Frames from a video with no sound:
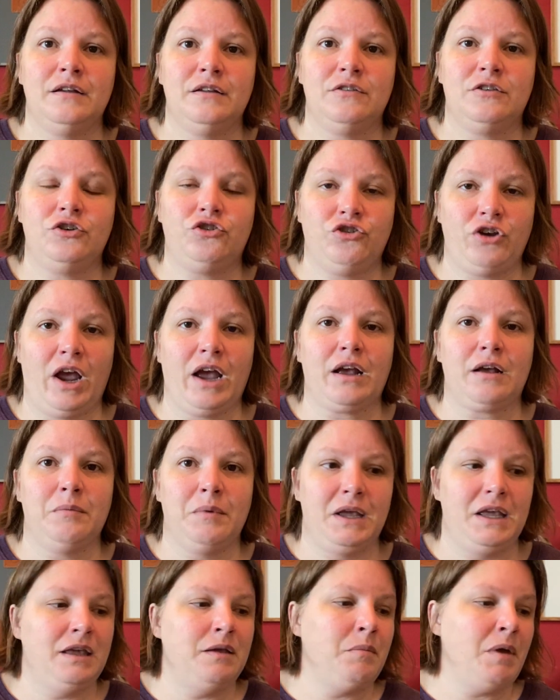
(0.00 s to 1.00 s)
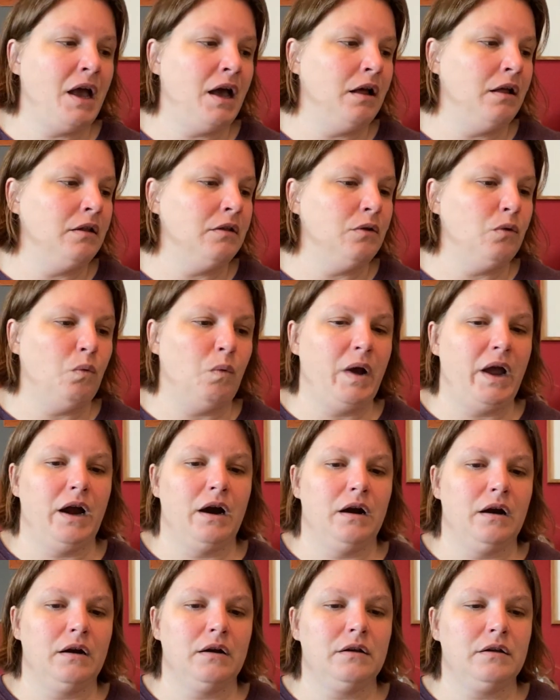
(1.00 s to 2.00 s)
to check my email,
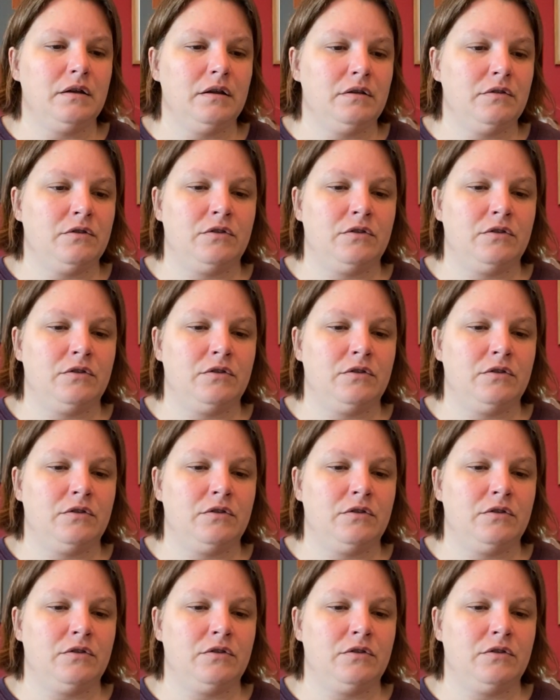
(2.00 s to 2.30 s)
where